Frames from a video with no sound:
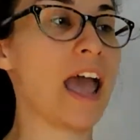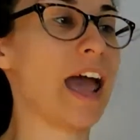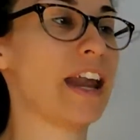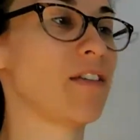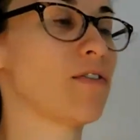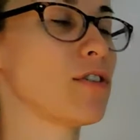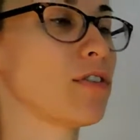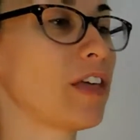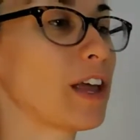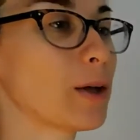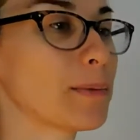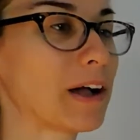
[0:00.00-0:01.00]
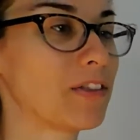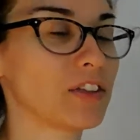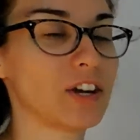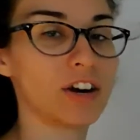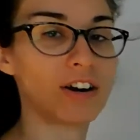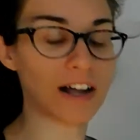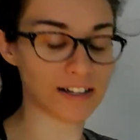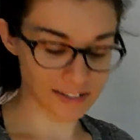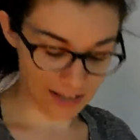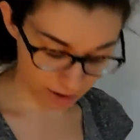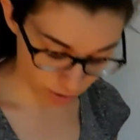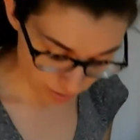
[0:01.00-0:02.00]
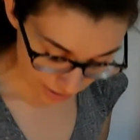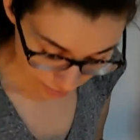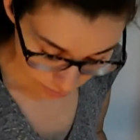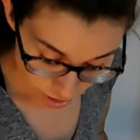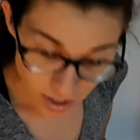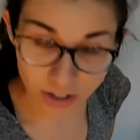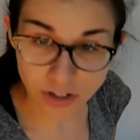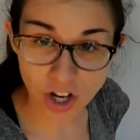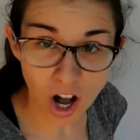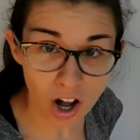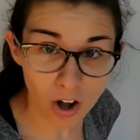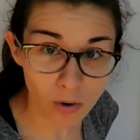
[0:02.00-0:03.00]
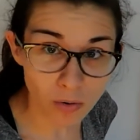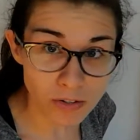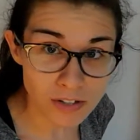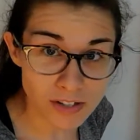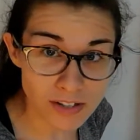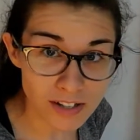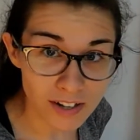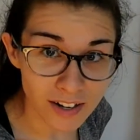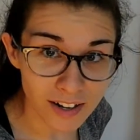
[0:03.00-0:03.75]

And if you think about the neurons that go down to your toes,